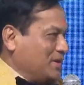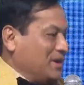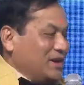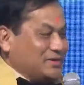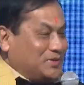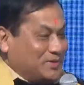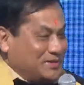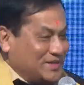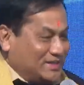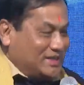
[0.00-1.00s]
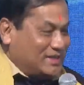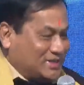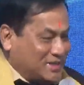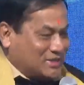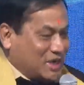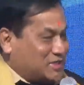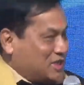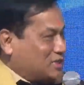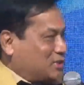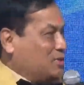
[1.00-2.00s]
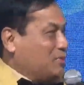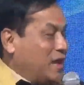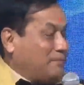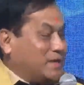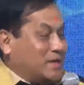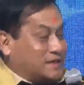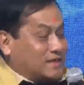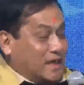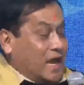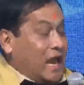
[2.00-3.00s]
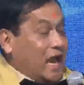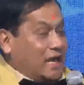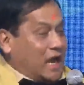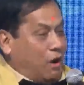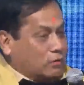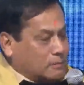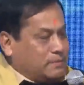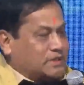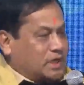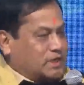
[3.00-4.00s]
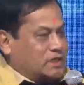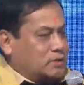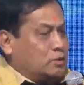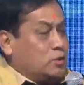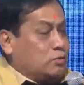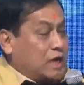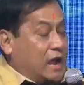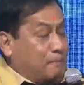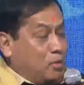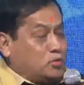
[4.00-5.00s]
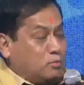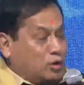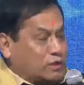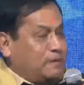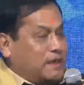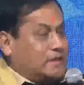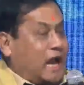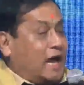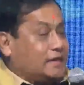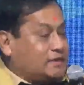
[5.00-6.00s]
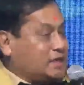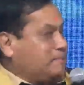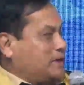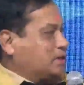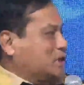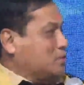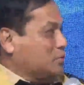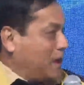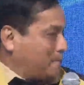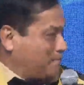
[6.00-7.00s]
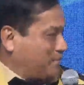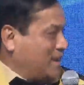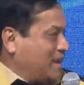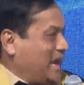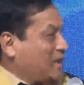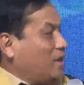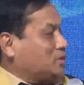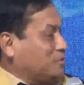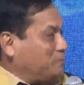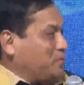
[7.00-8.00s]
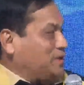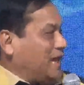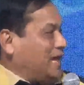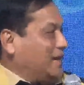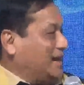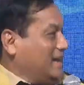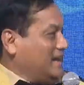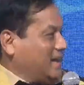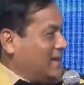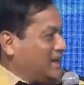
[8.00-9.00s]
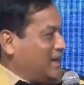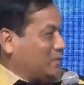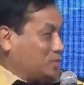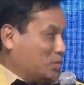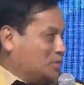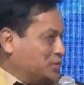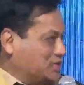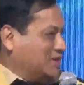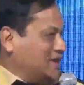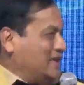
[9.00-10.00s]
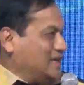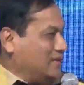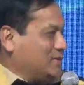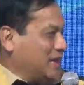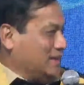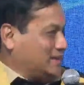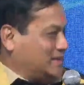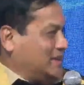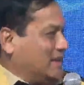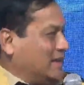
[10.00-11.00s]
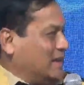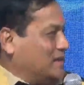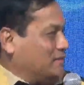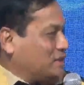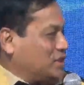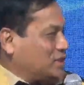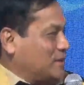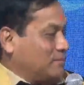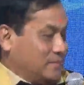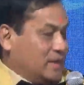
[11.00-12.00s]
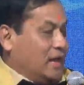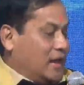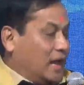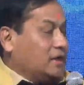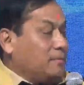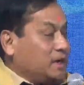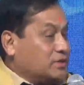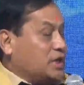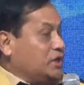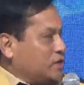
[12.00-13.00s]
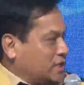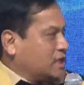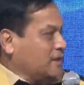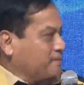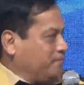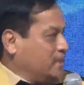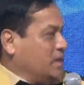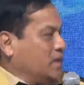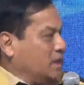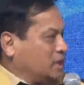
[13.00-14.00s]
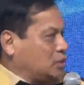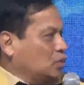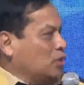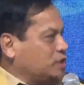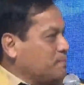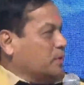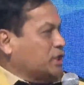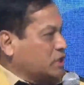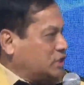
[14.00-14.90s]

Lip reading: So this is the success story we have created. And out of the success story, we could able to motivate the others investors to come and also put their cruise into the river system, ultimately generating the tourism potential.